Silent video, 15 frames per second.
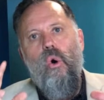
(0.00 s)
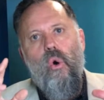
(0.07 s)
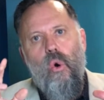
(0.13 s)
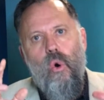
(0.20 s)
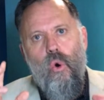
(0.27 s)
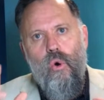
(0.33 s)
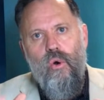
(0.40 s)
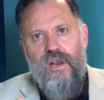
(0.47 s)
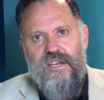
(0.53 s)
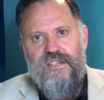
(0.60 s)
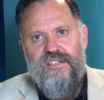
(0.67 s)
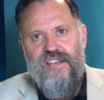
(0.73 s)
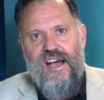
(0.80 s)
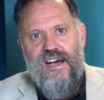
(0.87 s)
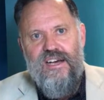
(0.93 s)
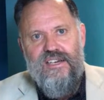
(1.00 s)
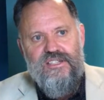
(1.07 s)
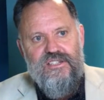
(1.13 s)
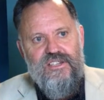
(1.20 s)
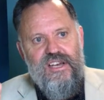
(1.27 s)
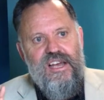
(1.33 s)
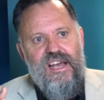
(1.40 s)
All it
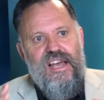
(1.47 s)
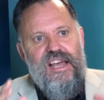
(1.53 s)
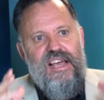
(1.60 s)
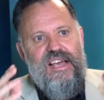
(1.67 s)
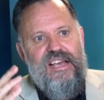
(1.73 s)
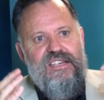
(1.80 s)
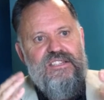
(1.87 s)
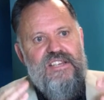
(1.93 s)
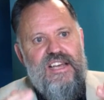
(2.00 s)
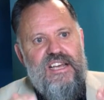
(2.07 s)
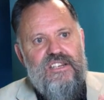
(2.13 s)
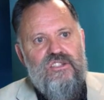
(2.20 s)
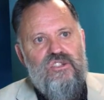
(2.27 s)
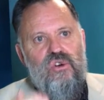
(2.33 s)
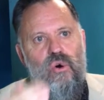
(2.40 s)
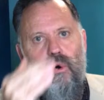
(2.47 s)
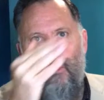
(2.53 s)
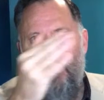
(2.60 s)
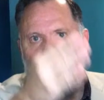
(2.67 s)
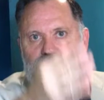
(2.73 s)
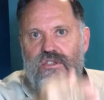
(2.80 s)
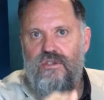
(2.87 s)
does is it
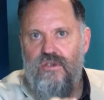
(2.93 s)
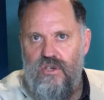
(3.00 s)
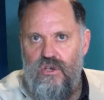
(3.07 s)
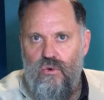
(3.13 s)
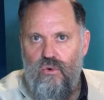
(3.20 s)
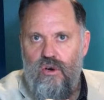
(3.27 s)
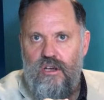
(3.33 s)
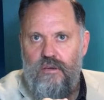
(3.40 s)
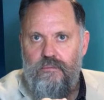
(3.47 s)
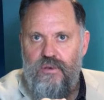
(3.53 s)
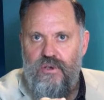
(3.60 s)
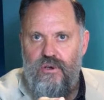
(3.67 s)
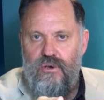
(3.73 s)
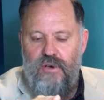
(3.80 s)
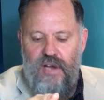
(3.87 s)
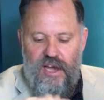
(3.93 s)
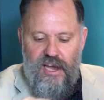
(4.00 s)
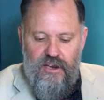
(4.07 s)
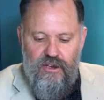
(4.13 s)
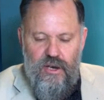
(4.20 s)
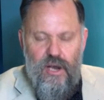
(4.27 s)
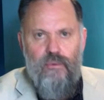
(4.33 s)
talks to your computer. And
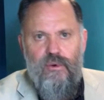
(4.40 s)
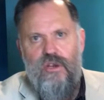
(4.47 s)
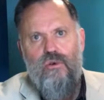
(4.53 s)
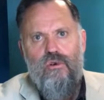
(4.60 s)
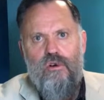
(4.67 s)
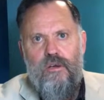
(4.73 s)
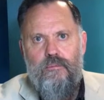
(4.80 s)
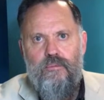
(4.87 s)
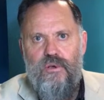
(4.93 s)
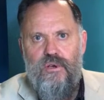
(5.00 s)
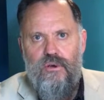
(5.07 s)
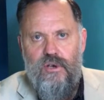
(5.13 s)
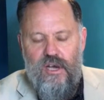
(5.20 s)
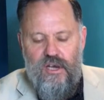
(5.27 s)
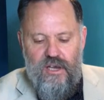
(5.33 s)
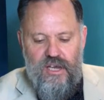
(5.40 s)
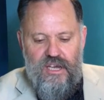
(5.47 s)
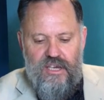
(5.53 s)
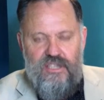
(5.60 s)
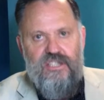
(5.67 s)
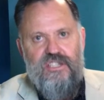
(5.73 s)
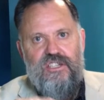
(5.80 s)
you know, when your computer,
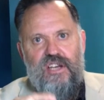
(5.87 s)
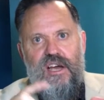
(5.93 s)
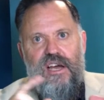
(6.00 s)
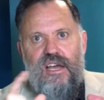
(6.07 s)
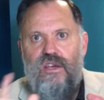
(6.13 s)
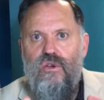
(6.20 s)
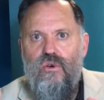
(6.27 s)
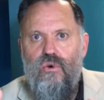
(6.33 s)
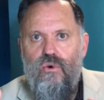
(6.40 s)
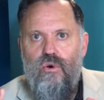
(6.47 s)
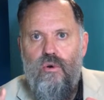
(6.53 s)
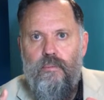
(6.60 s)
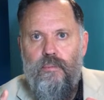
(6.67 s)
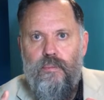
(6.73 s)
say you're